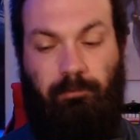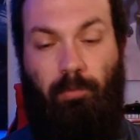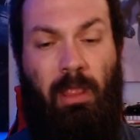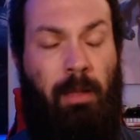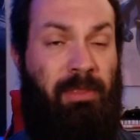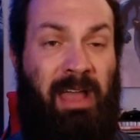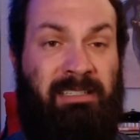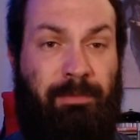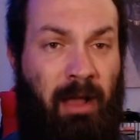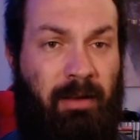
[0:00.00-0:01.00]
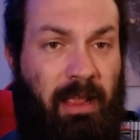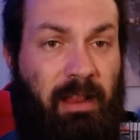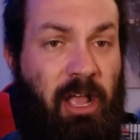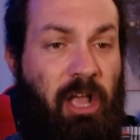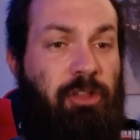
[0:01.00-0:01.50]
But that's about it.
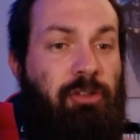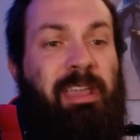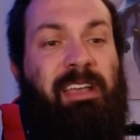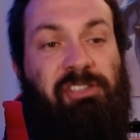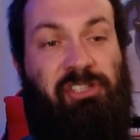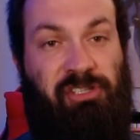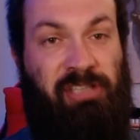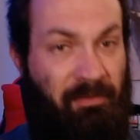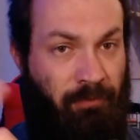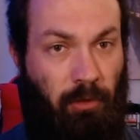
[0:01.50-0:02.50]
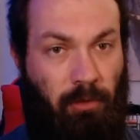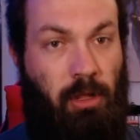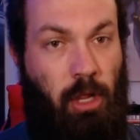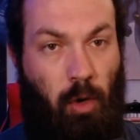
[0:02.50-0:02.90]
You get several